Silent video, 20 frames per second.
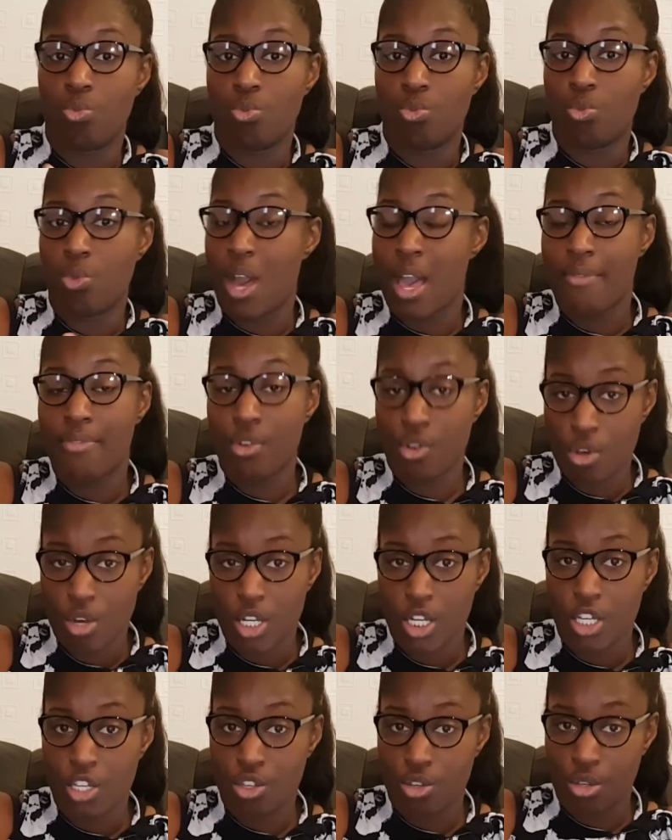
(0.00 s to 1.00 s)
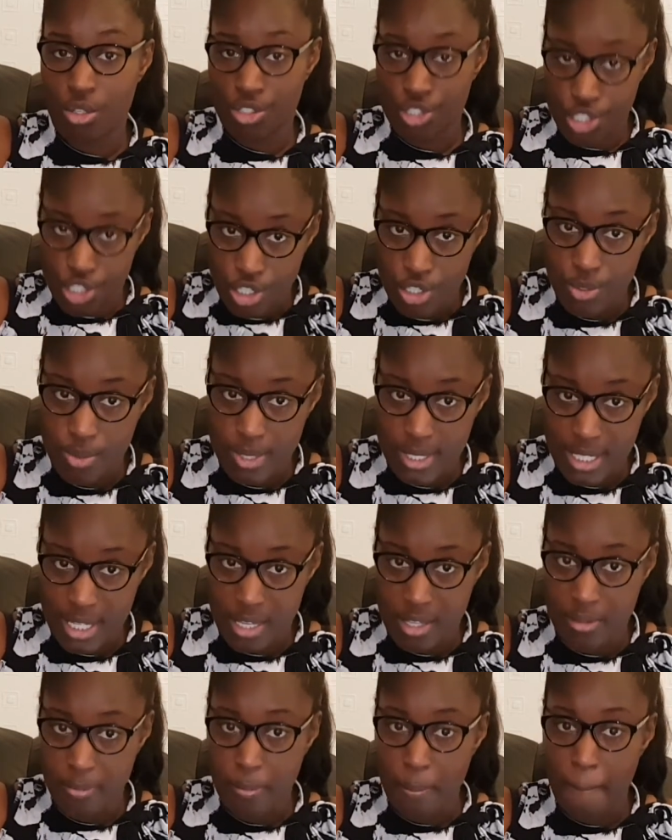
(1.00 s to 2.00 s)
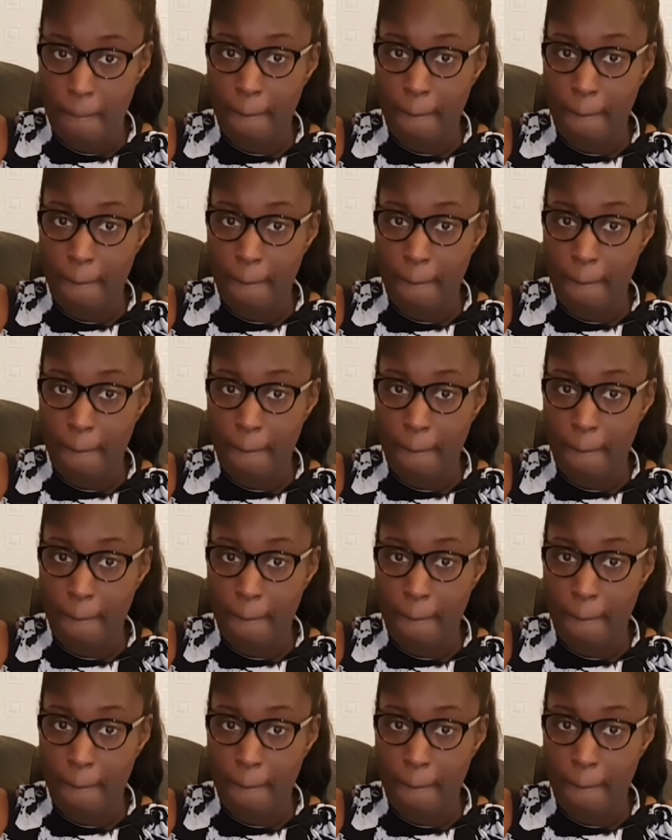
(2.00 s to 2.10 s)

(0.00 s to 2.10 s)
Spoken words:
whatever colour you're choosing.